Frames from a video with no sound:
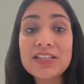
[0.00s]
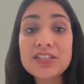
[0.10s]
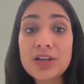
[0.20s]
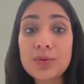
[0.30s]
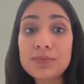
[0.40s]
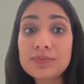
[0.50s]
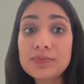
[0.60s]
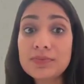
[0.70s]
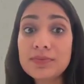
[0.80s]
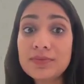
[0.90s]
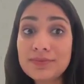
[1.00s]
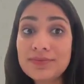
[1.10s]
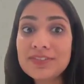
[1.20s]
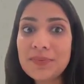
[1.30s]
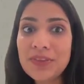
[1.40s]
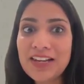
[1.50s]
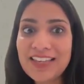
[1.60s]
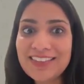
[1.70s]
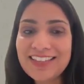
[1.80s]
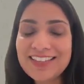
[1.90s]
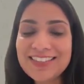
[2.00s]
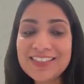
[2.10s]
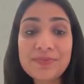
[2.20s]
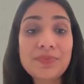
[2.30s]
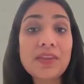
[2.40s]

So something like this.